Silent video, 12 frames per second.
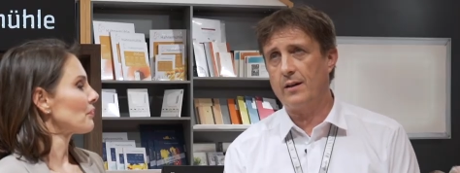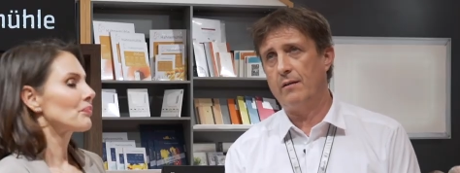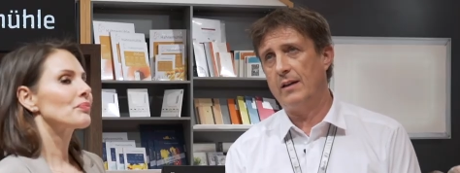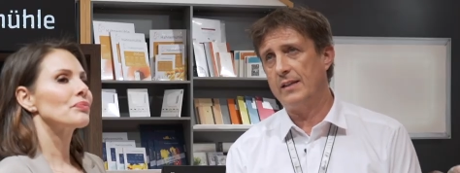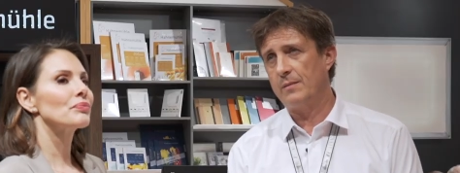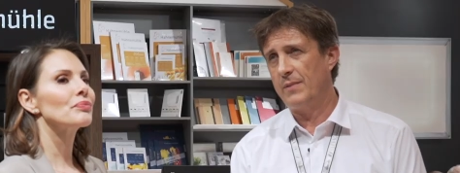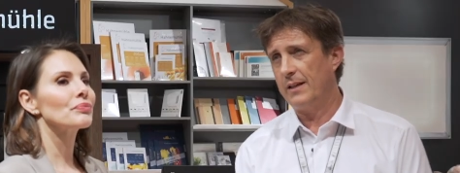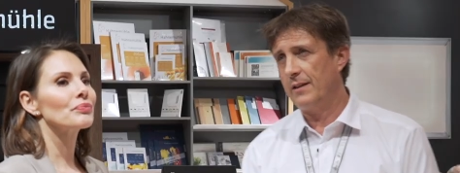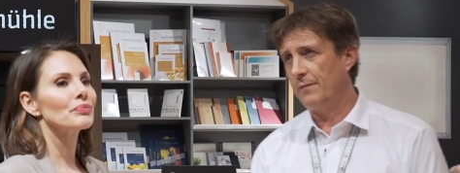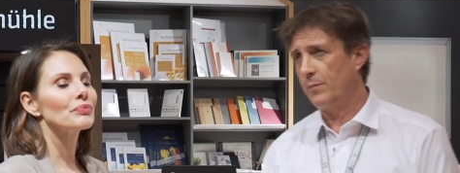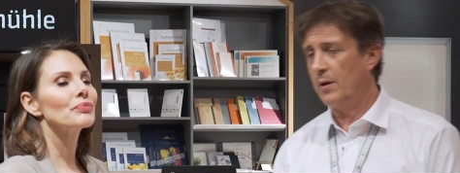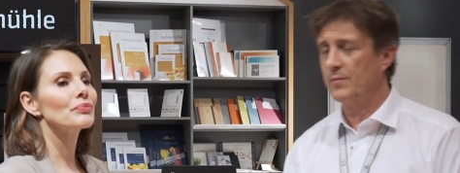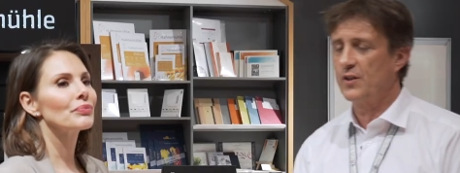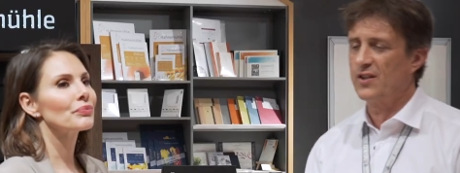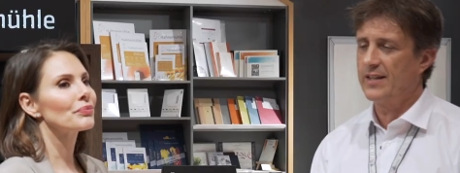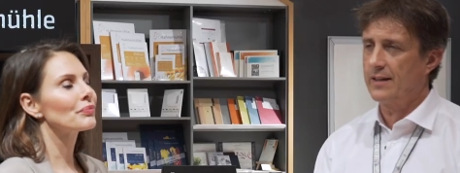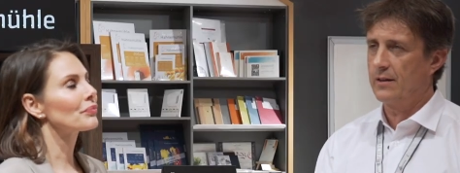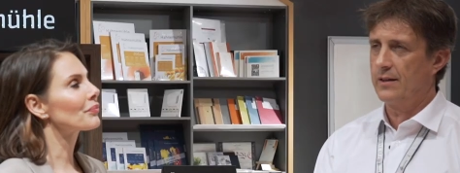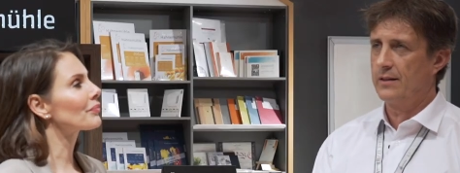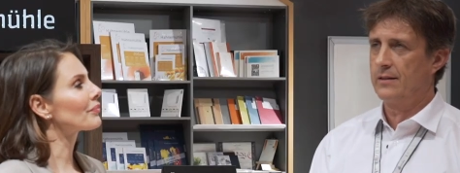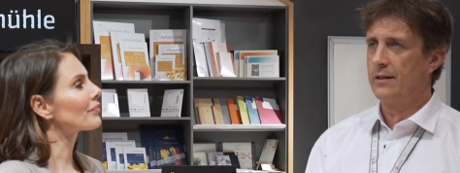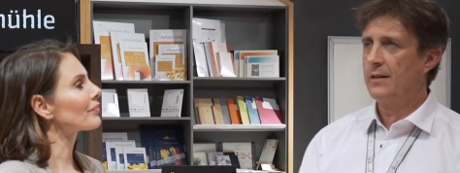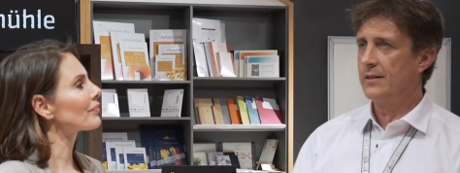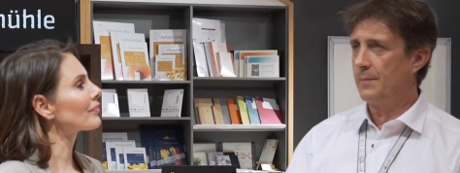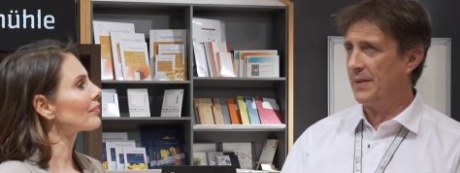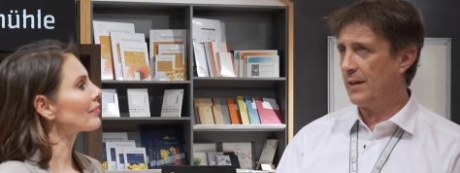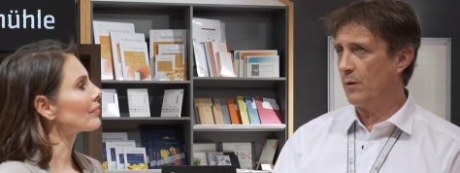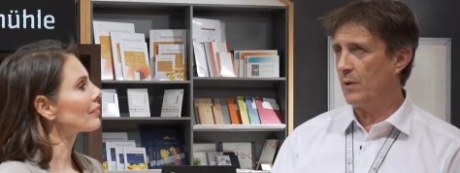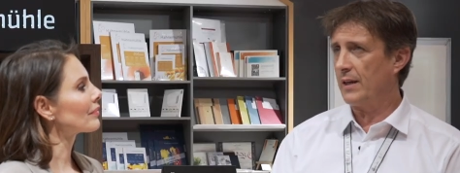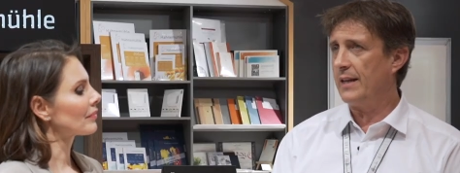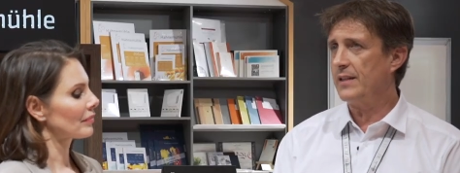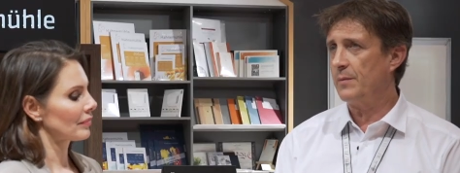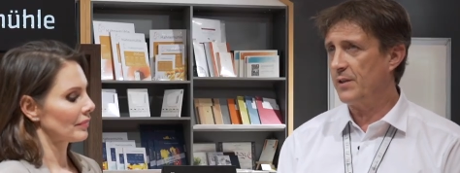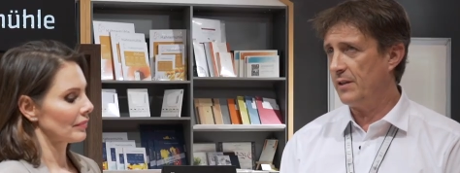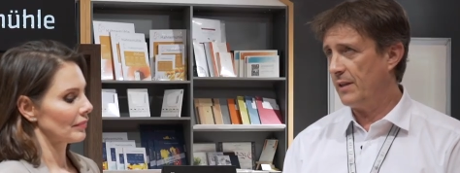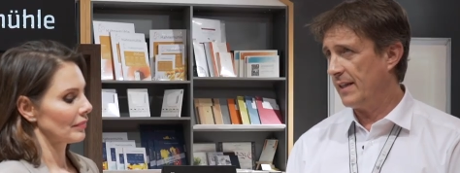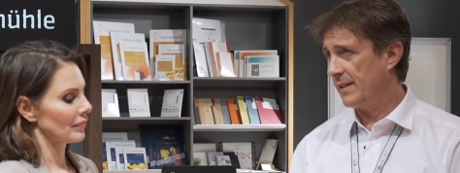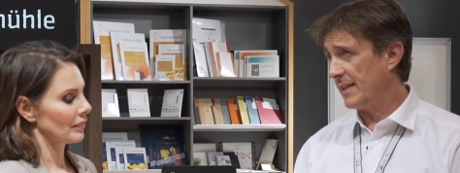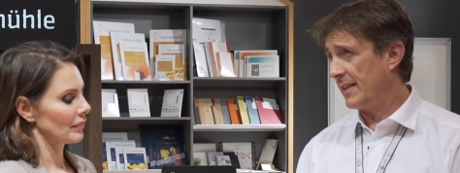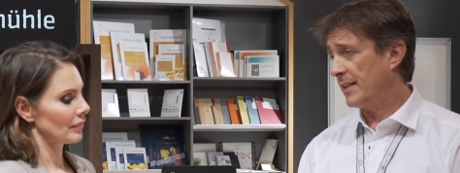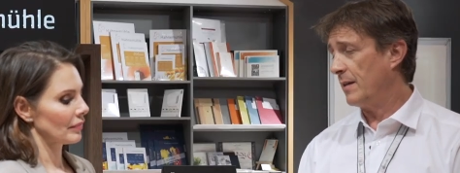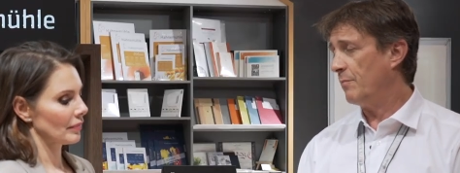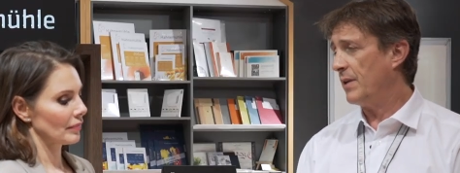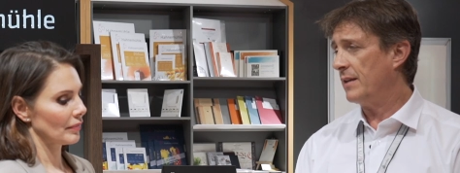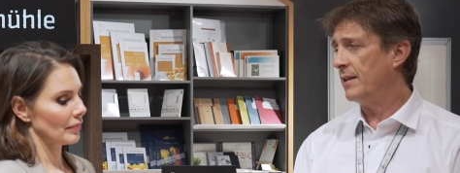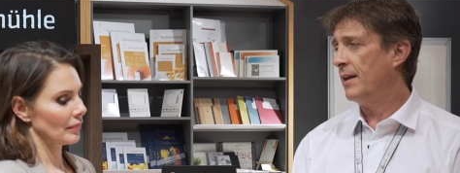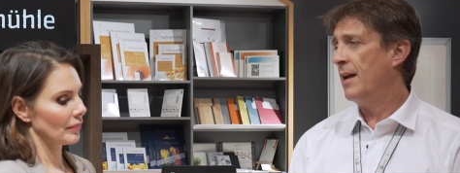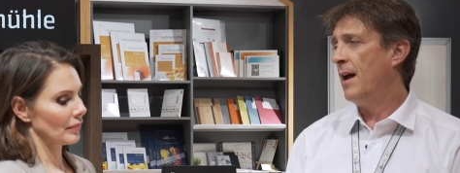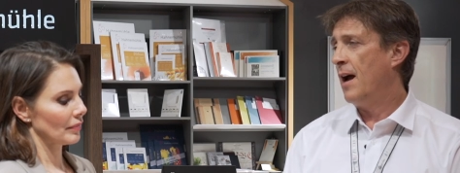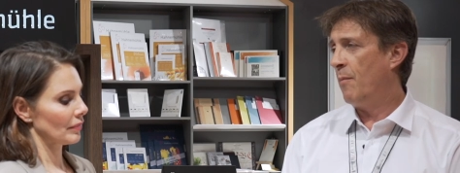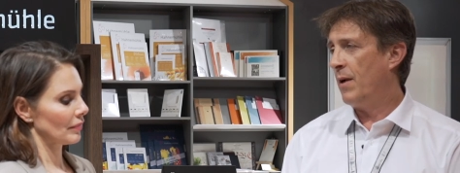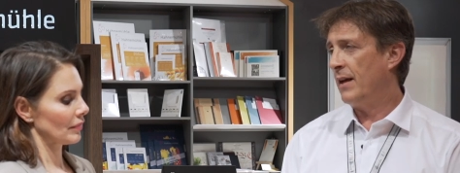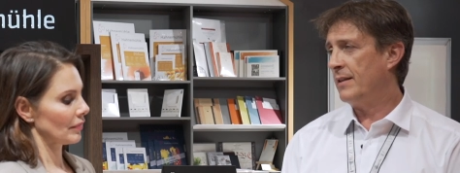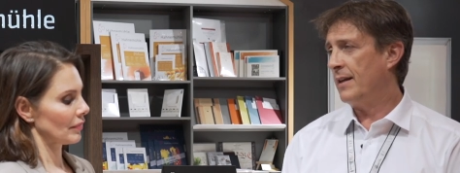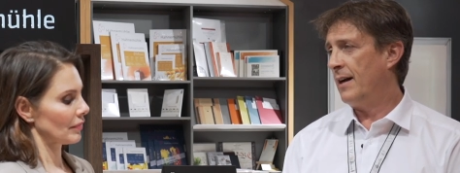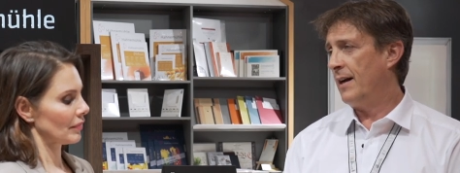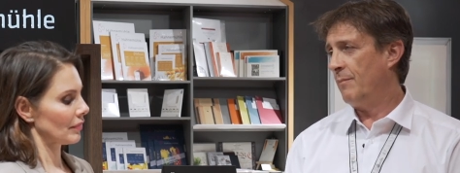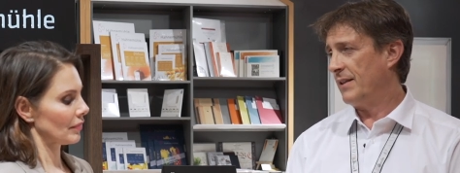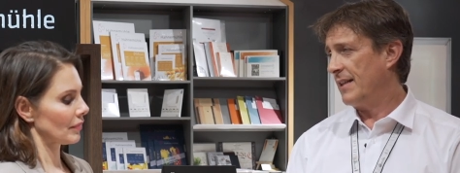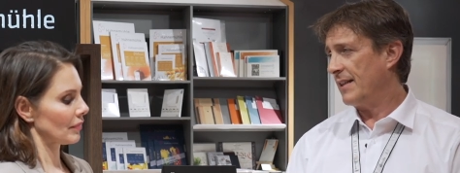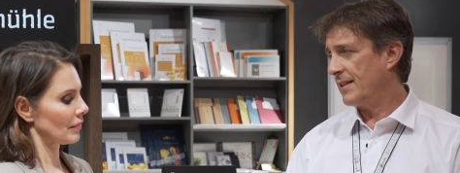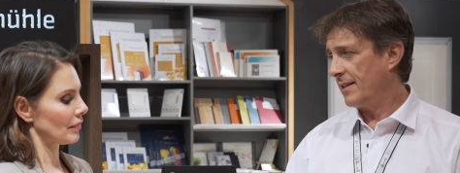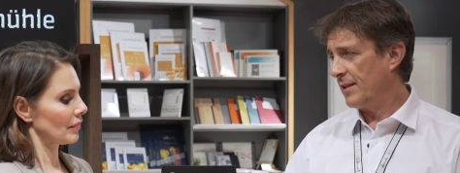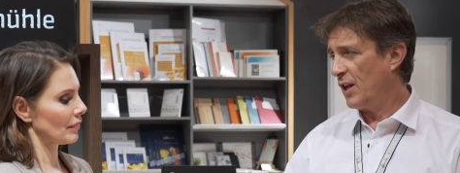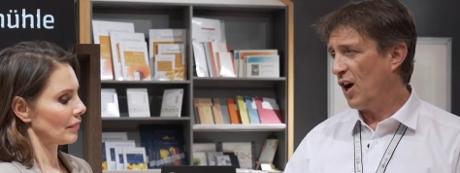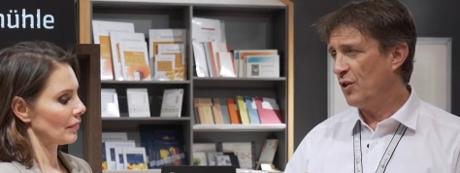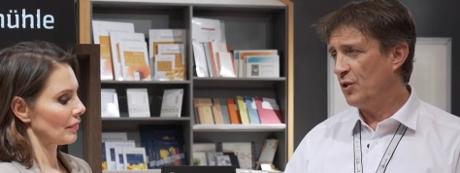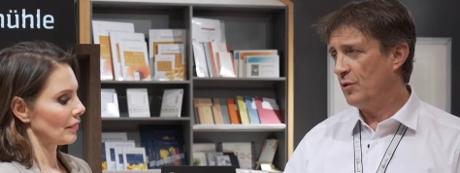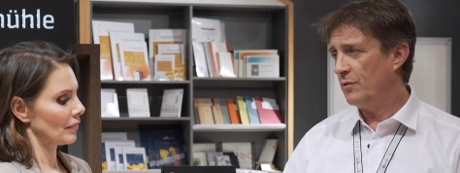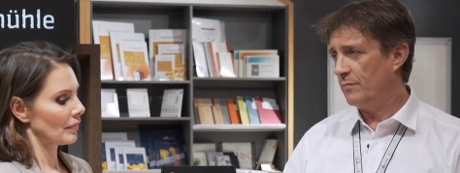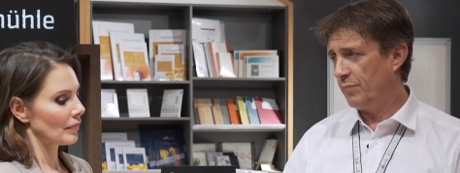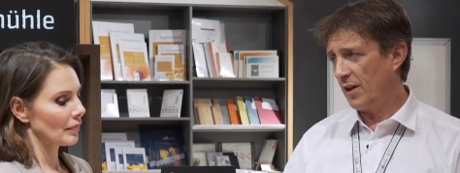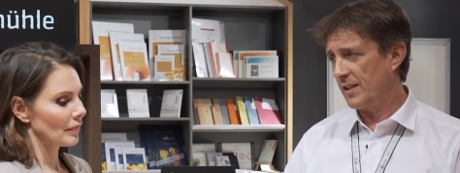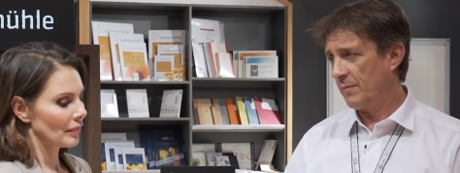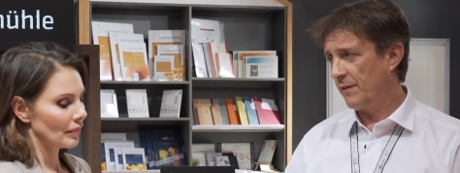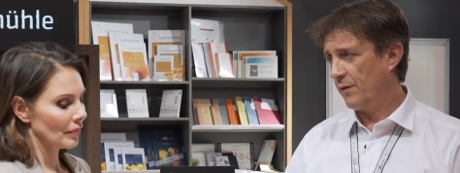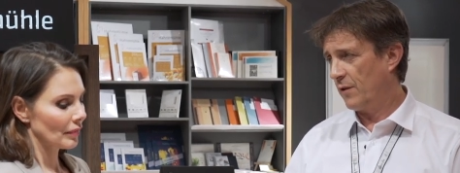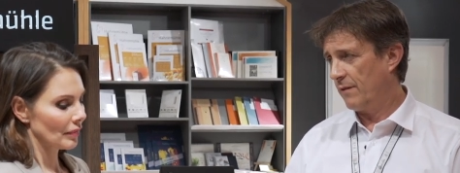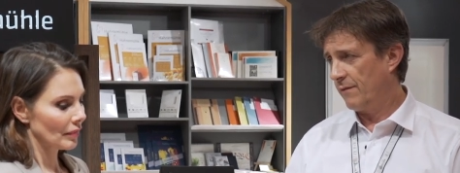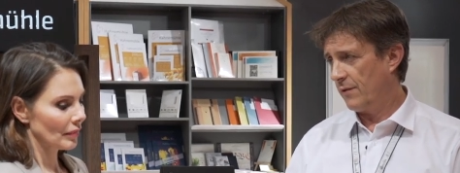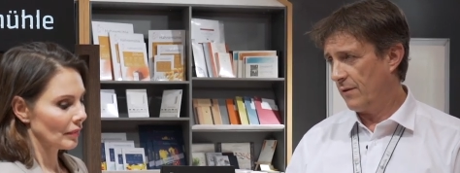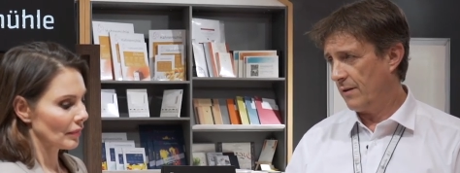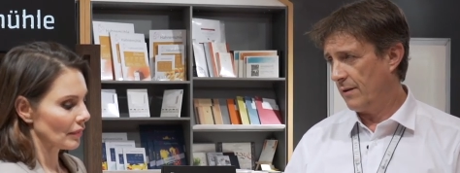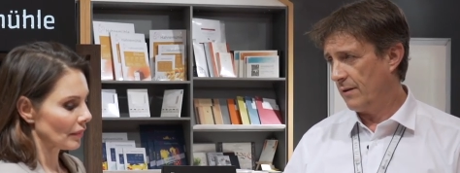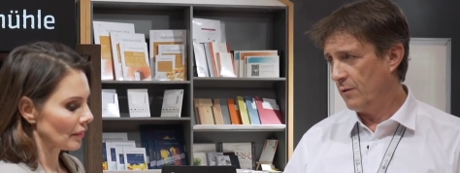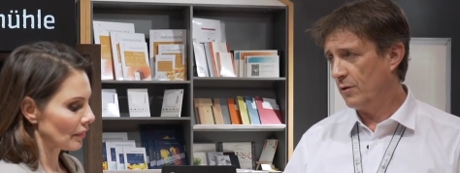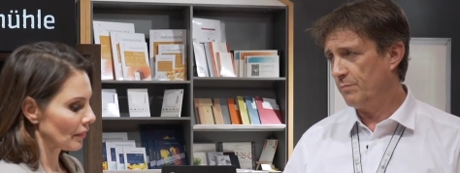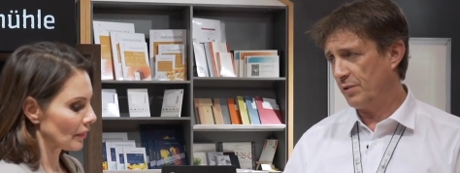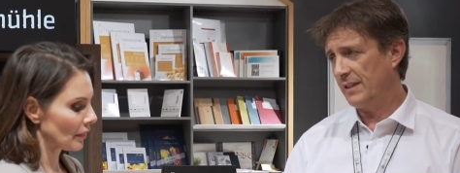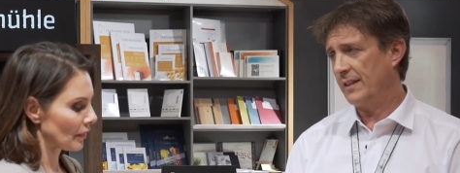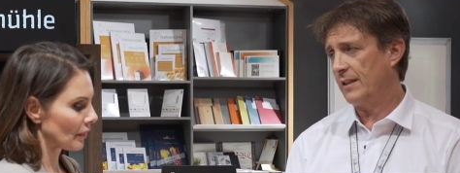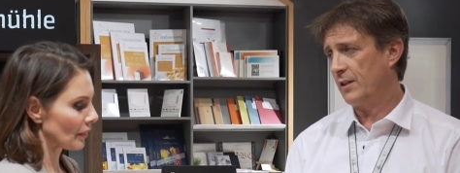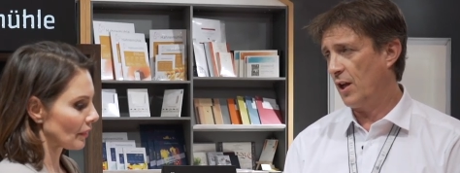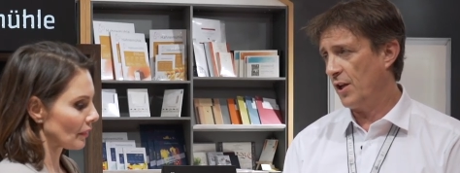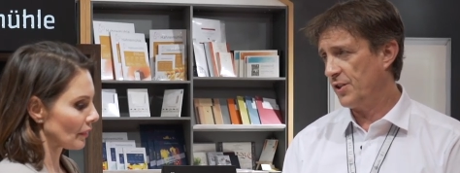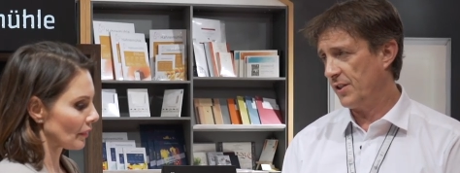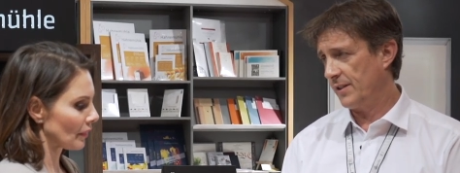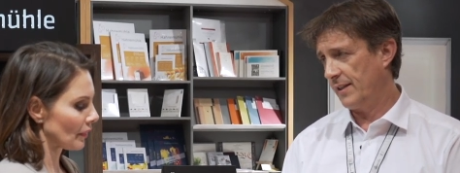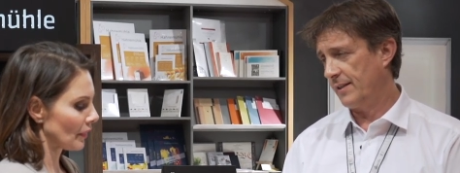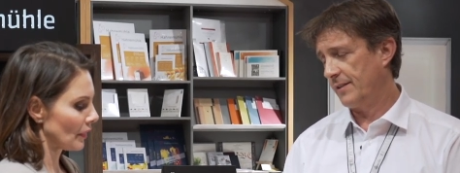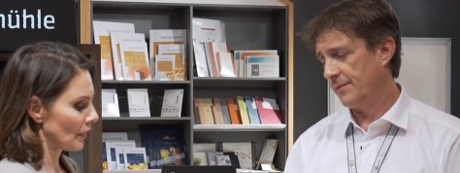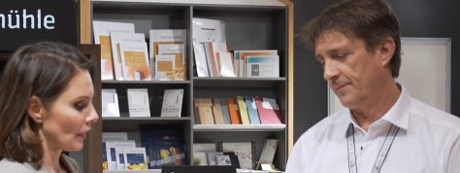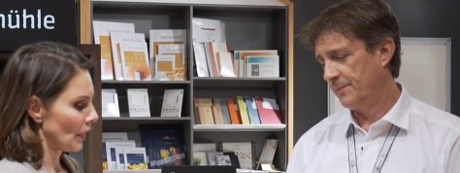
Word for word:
Speaker 1: and laser might have problems to stick on it, depending on what laser laser system. But but, uh, but that's now possible for, for new printing technologies, yes.